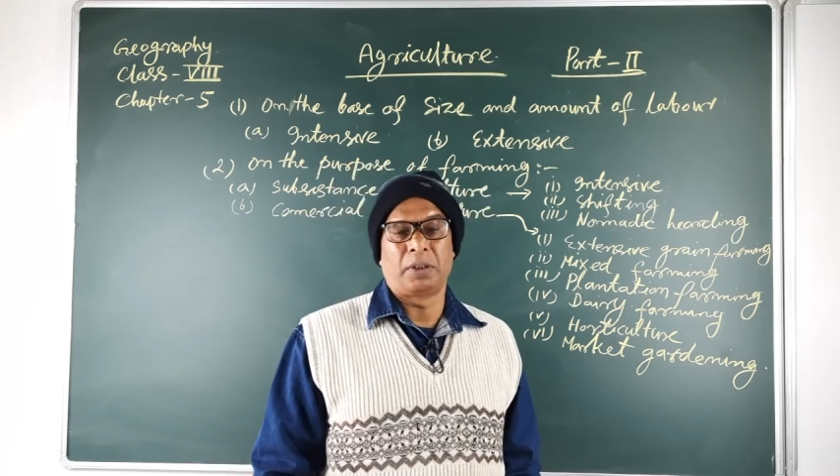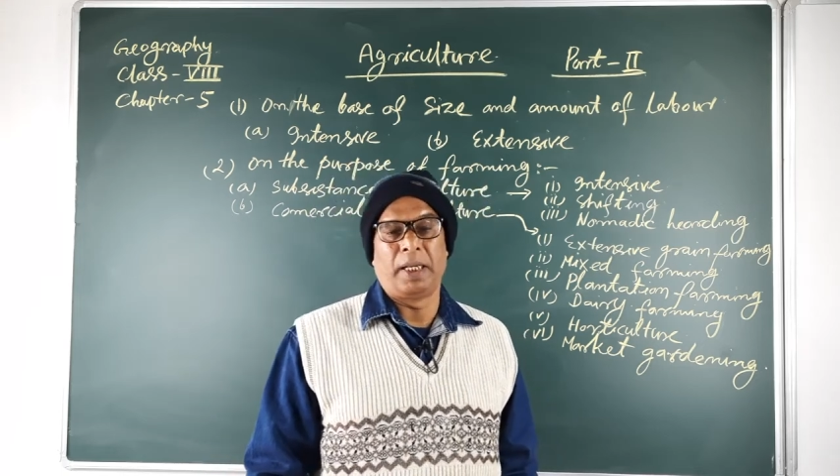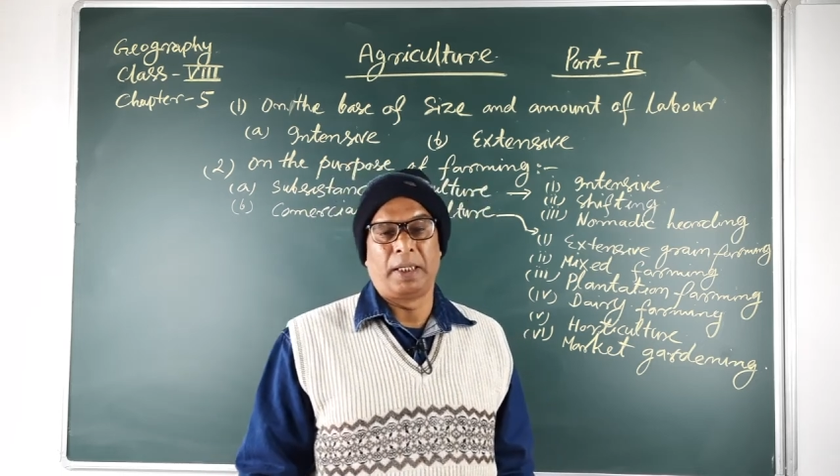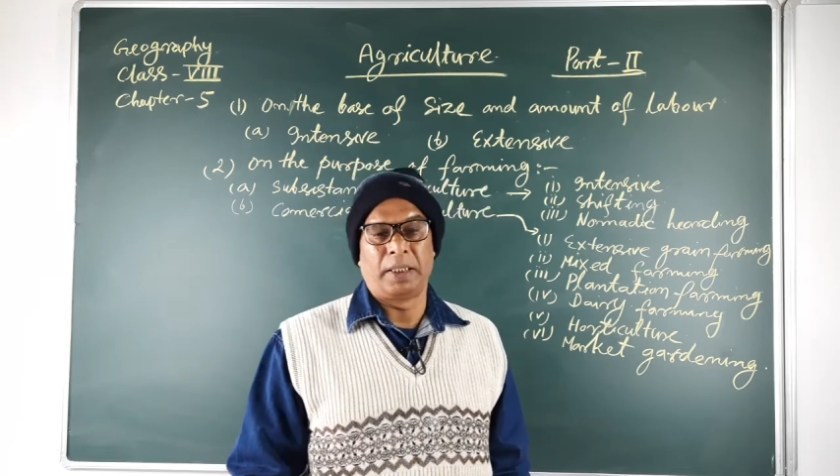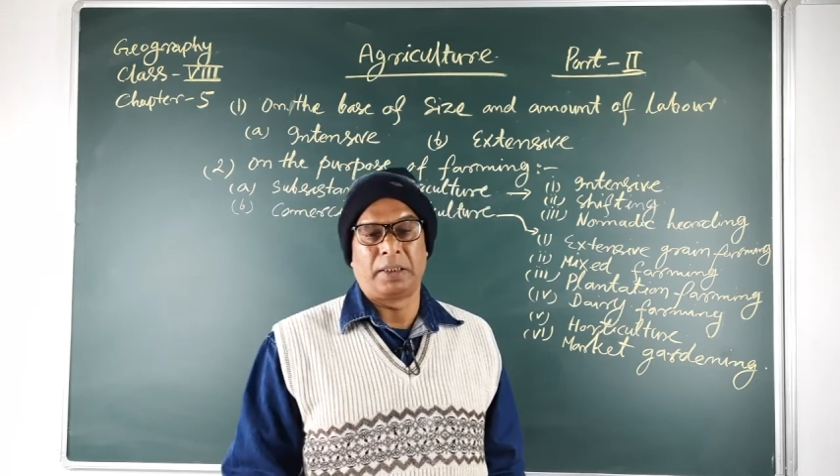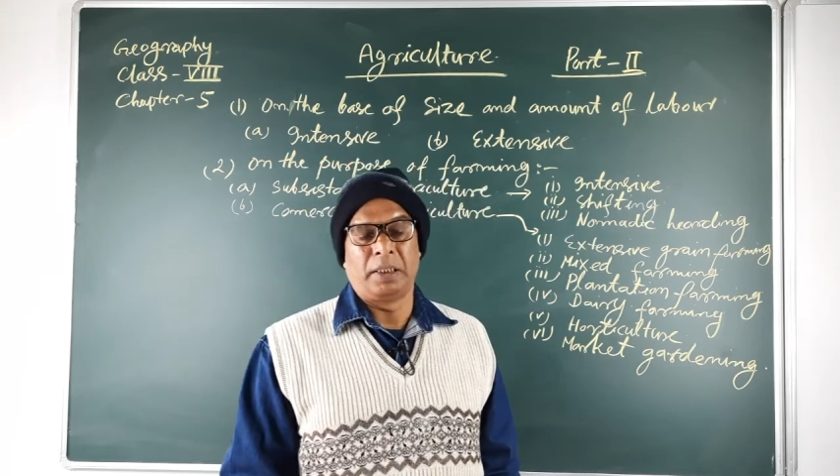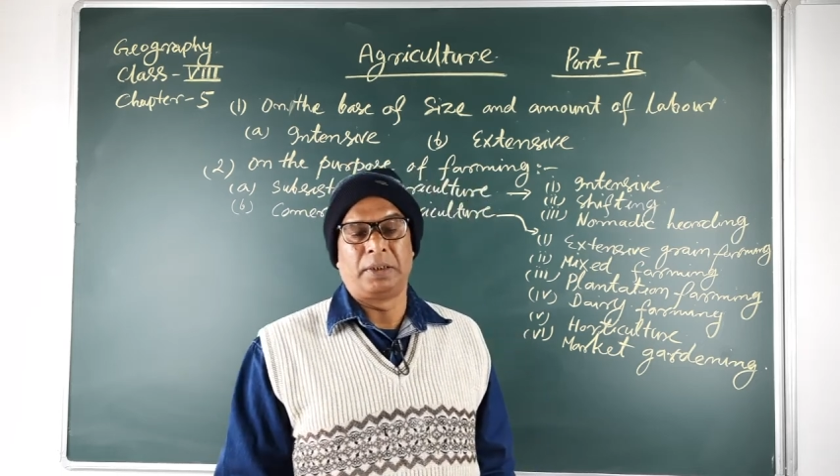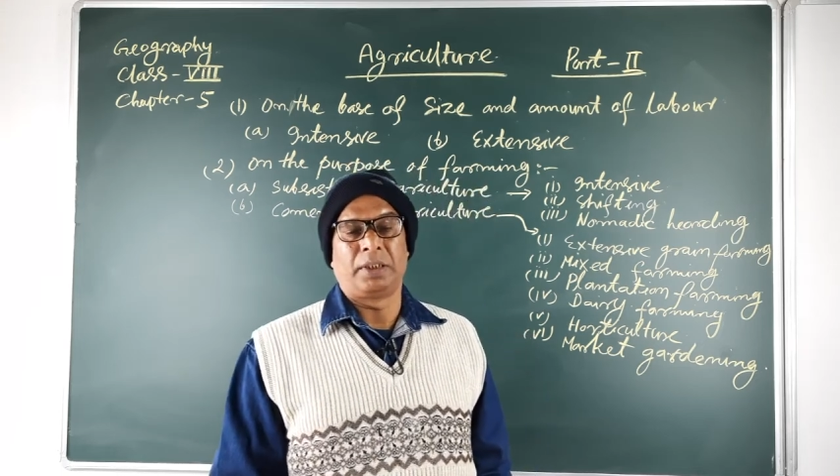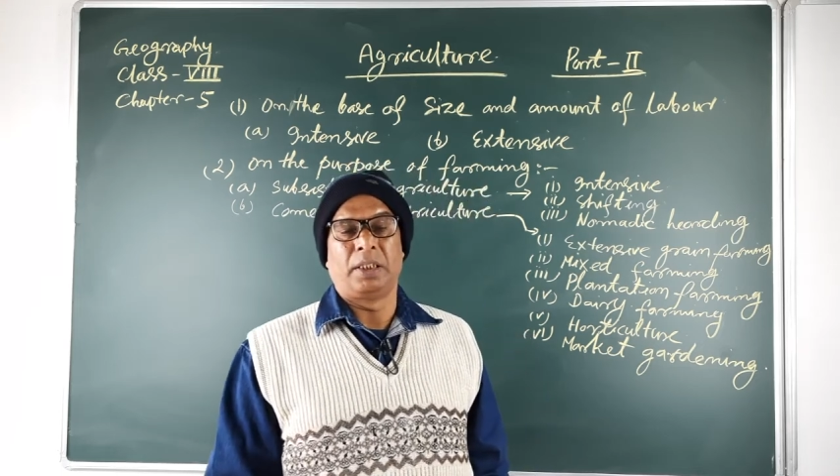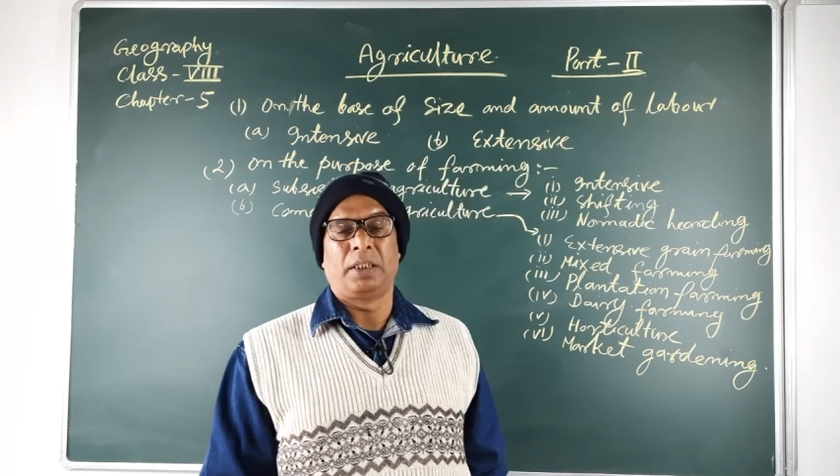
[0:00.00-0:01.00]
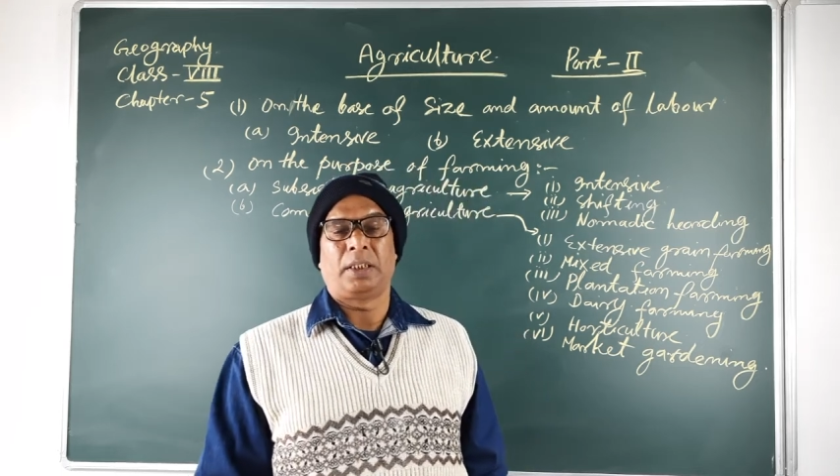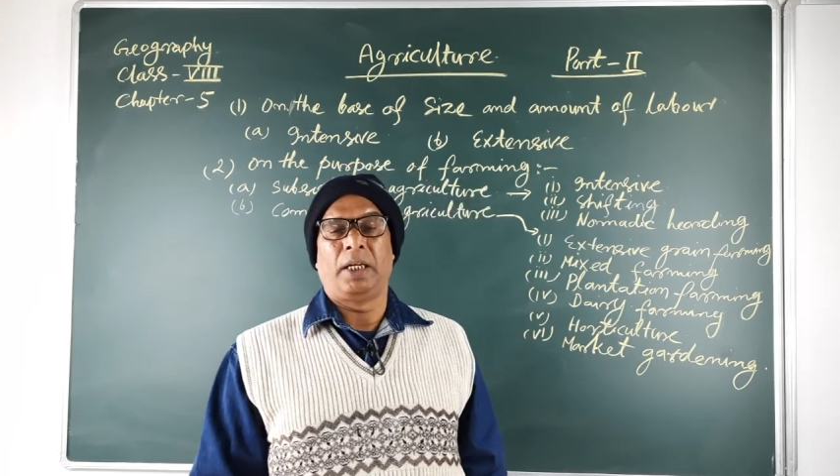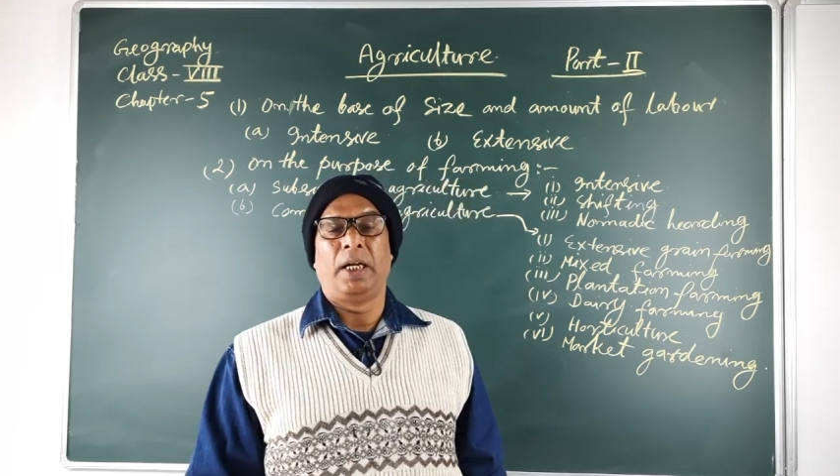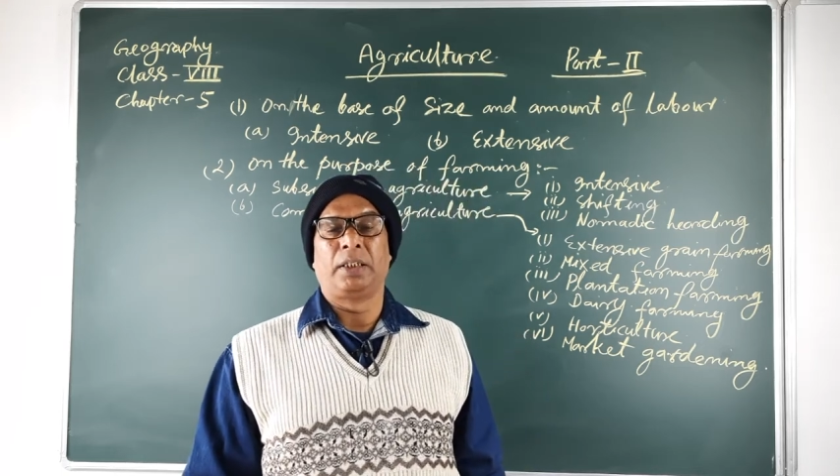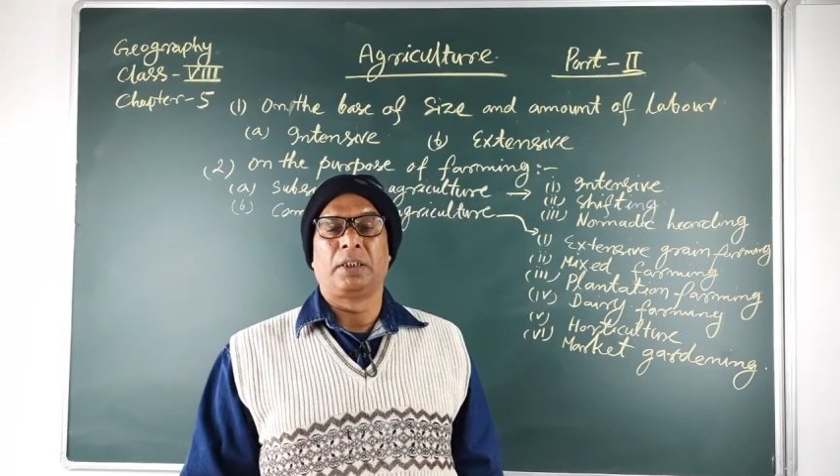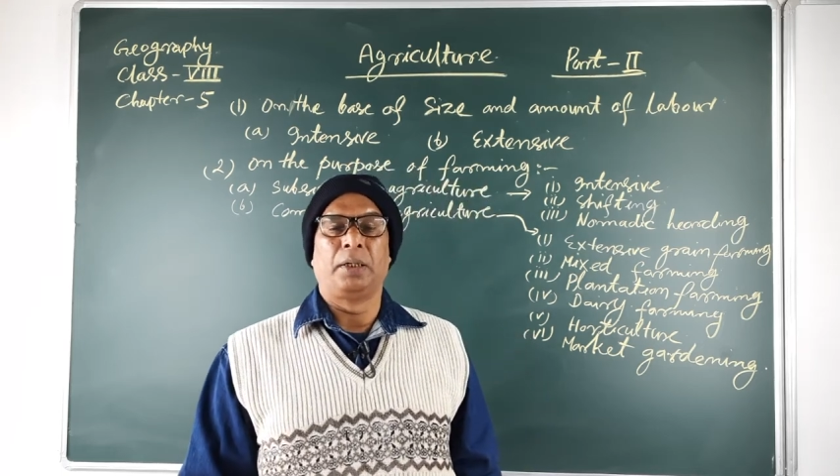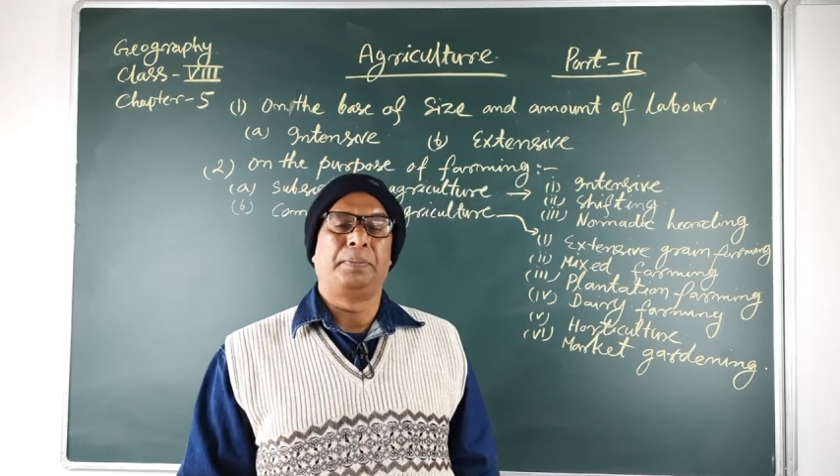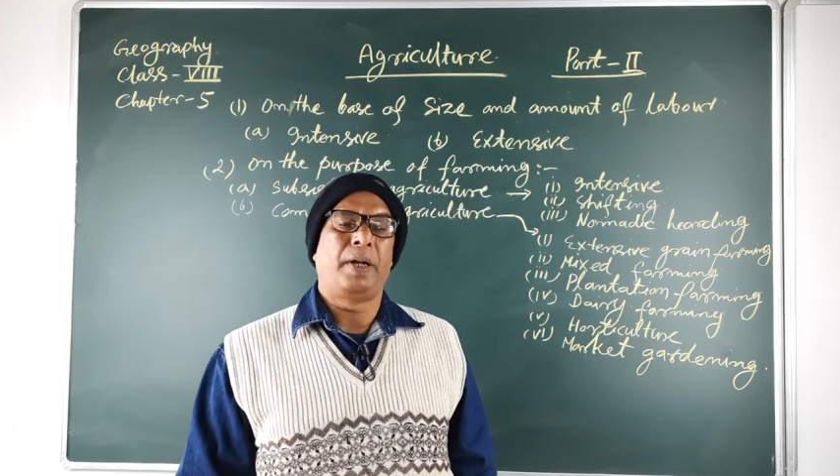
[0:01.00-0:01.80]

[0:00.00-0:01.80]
the agriculture and the